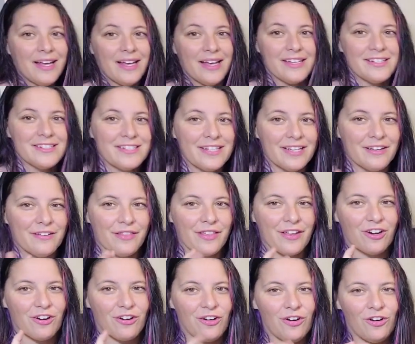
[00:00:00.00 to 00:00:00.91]
Until
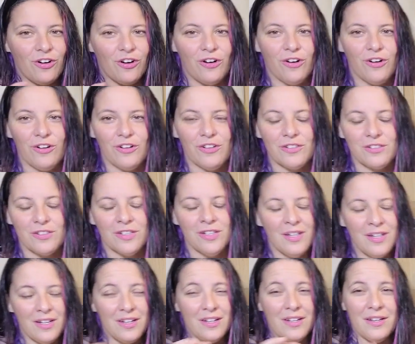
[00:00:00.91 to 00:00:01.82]
they're all
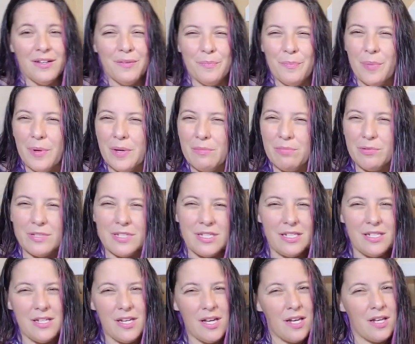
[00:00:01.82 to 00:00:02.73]

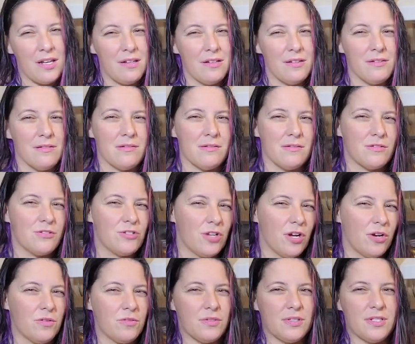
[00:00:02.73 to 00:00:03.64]
bubbly and
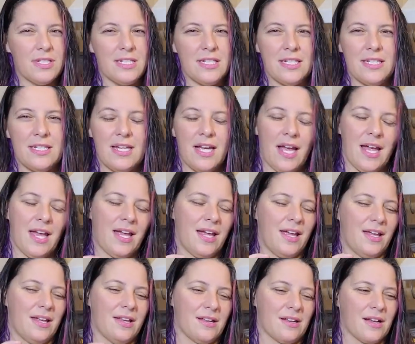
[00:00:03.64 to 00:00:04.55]
toasty
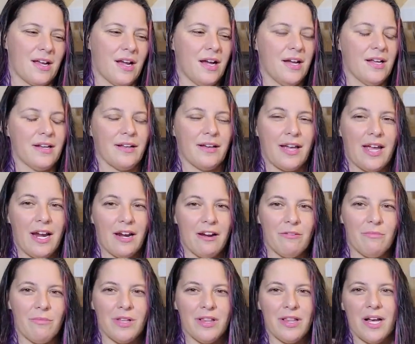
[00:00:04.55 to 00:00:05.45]
and kind of
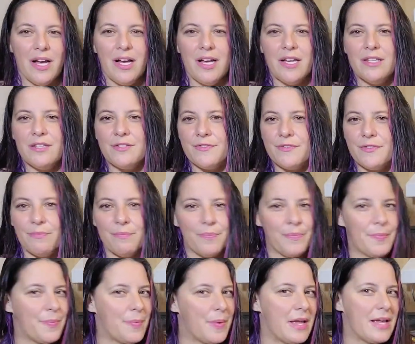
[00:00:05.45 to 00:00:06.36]
caramelized
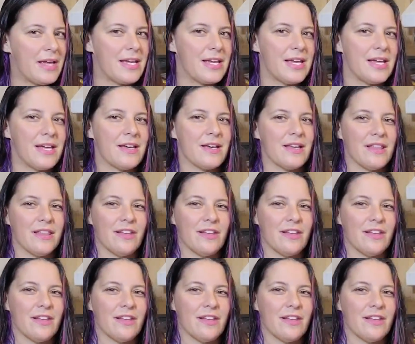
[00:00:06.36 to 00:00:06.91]
from baking.